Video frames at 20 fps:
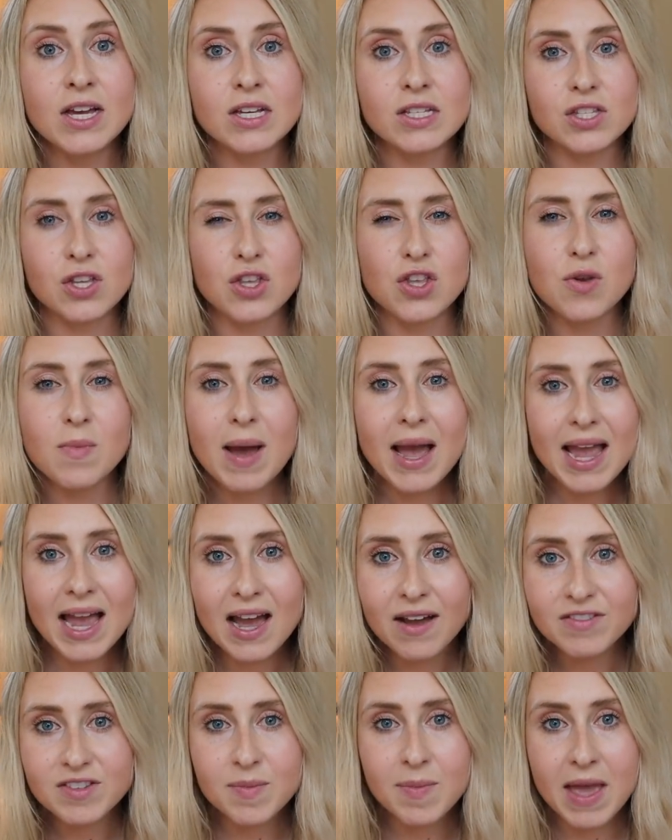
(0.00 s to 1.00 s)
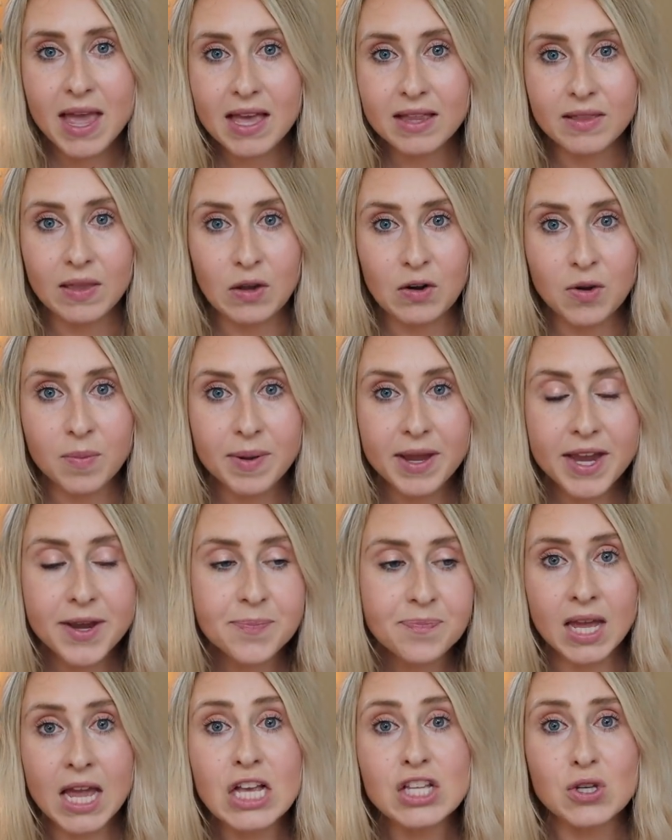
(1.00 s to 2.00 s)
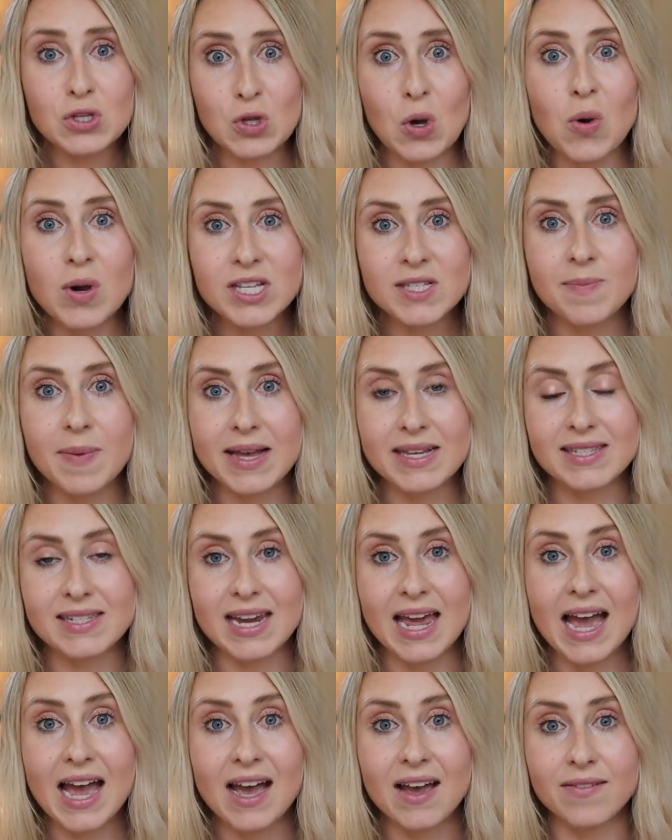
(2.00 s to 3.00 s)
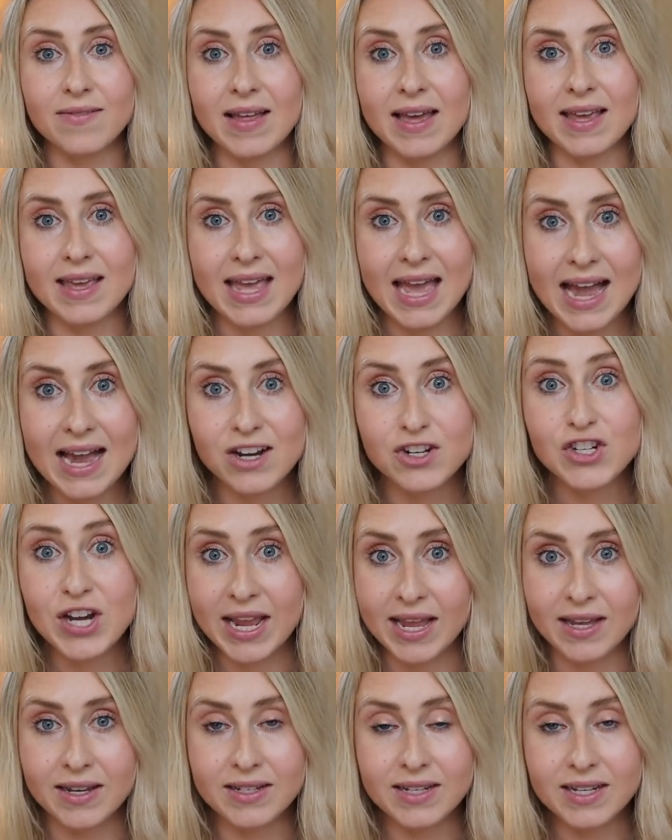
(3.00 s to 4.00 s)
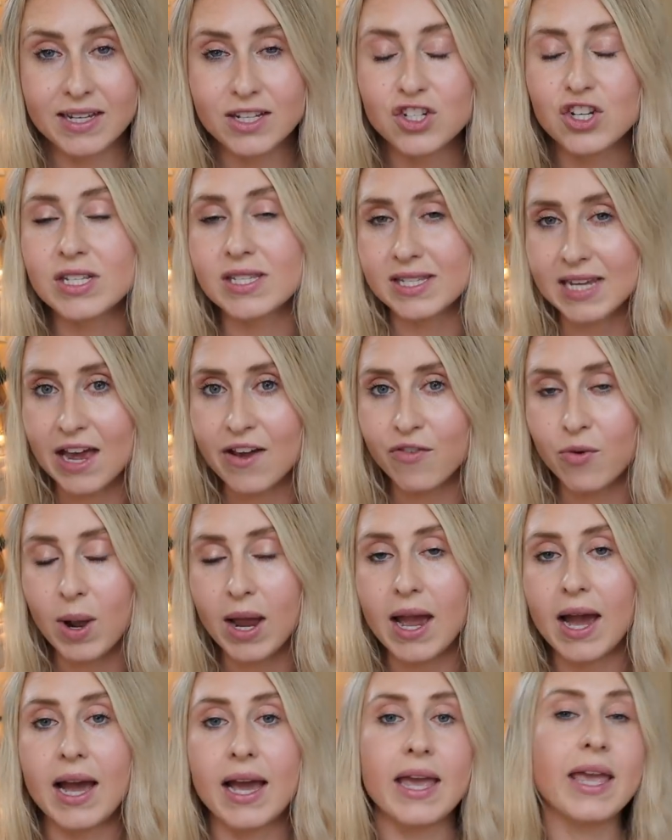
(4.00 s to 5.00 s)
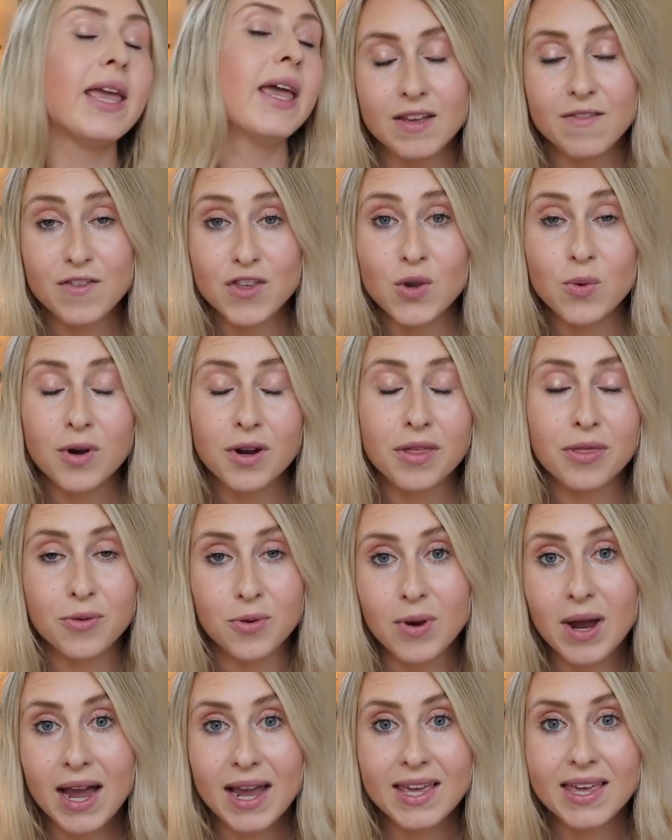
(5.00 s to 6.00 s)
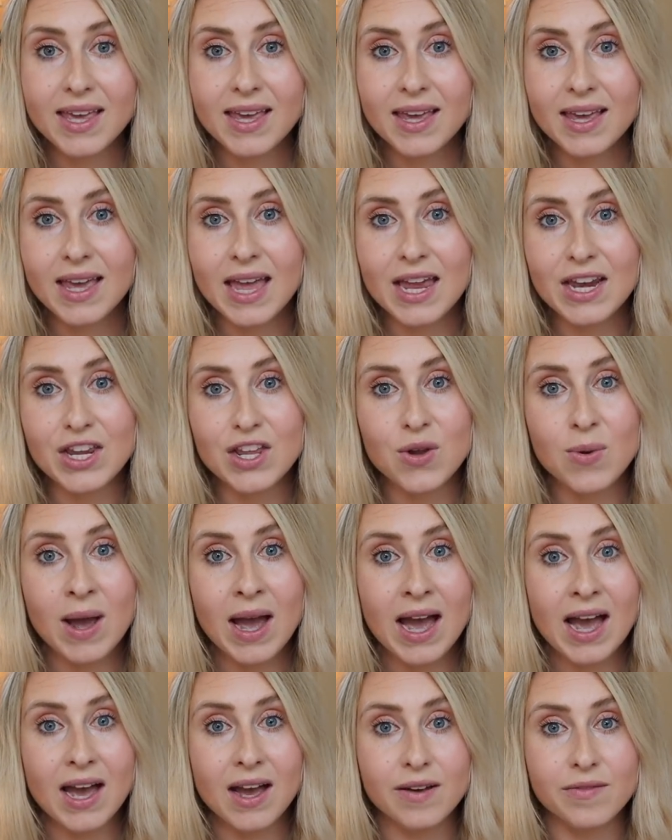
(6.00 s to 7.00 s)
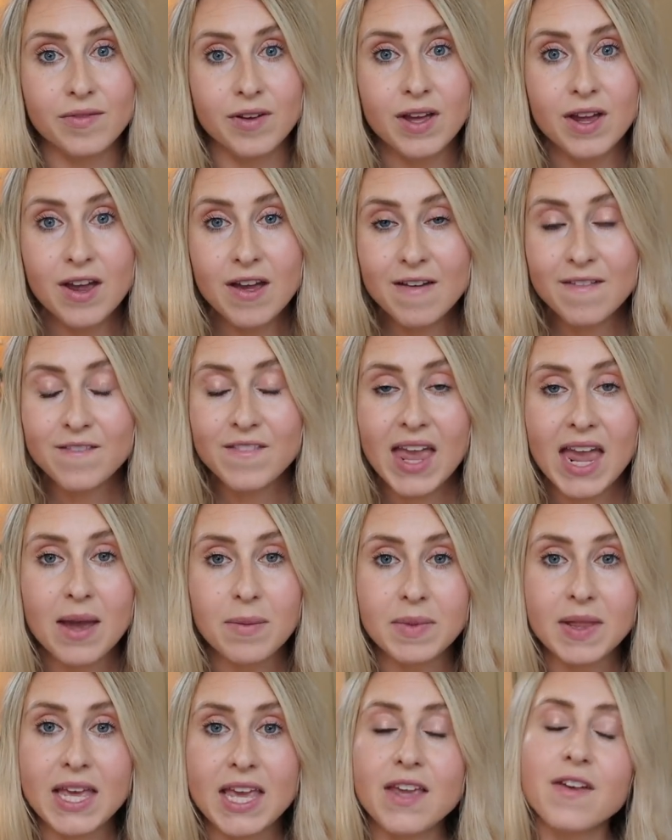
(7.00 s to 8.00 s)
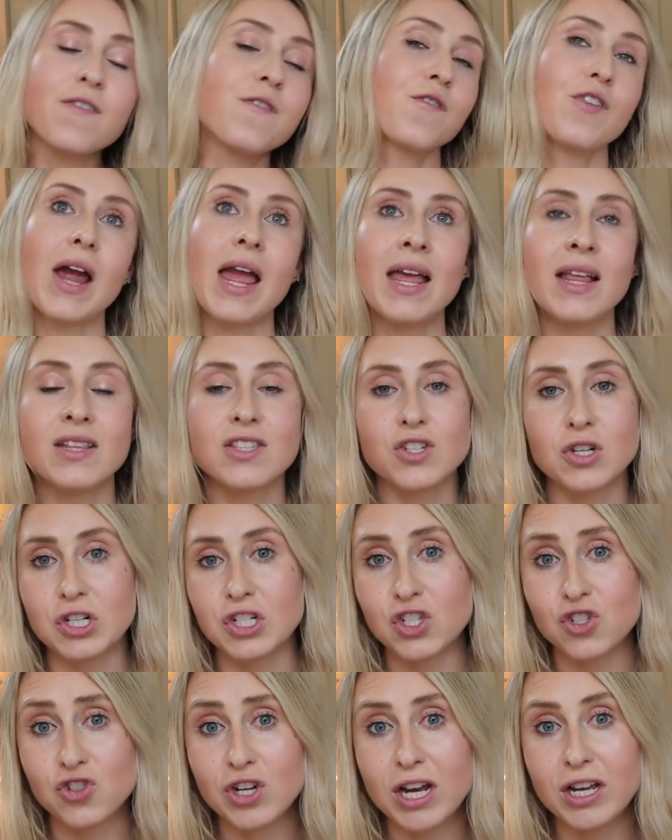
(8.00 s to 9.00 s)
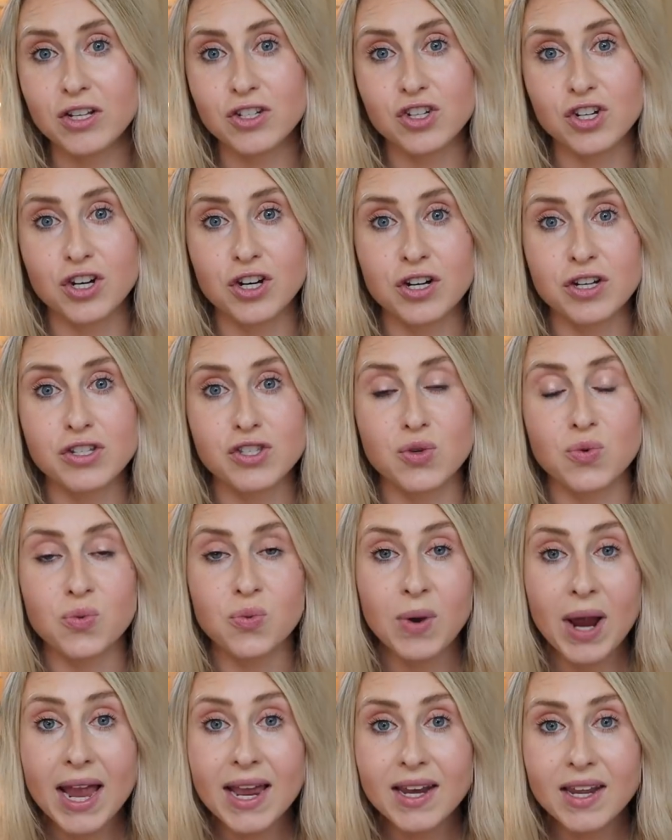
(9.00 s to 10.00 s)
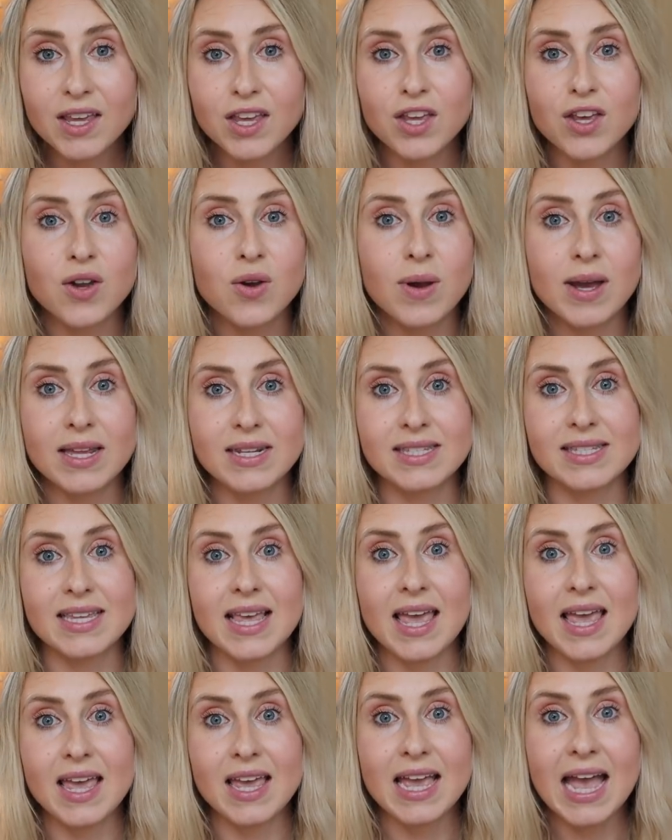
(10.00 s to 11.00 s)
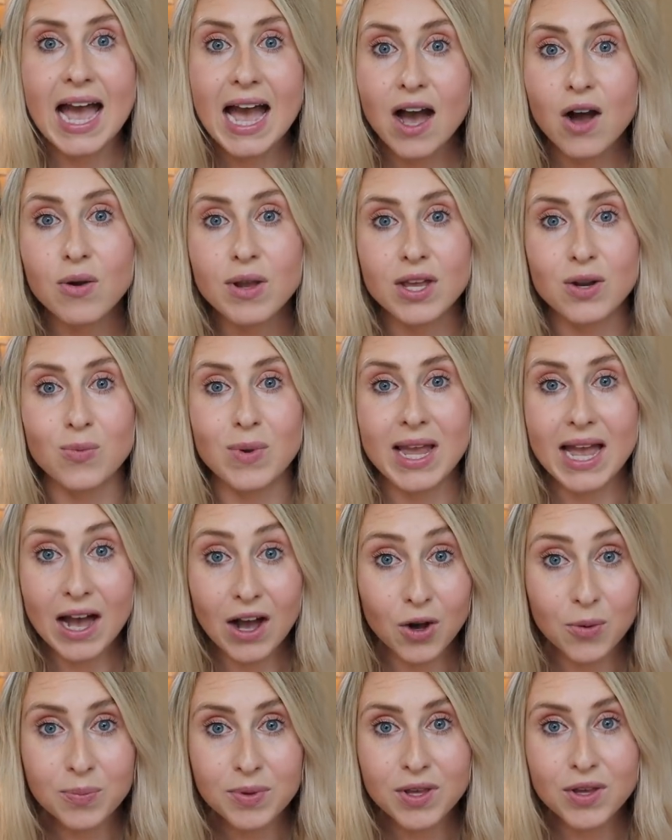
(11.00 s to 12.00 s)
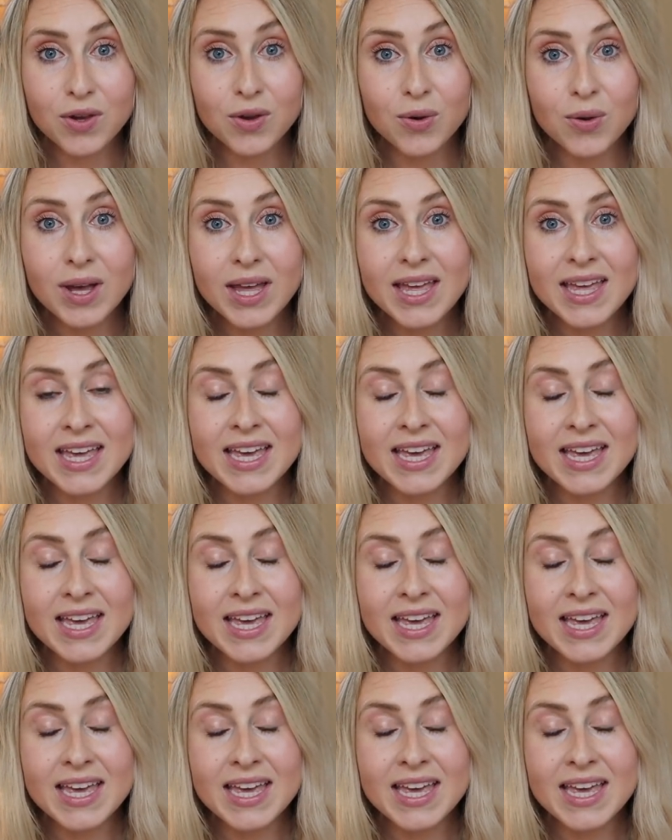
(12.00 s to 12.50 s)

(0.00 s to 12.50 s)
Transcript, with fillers: So you might have to pay a little bit. So it's always best to have like cash handy, just FYI. If you are through hiking and you have family, friends, or strangers writing you and saying, how can we help you?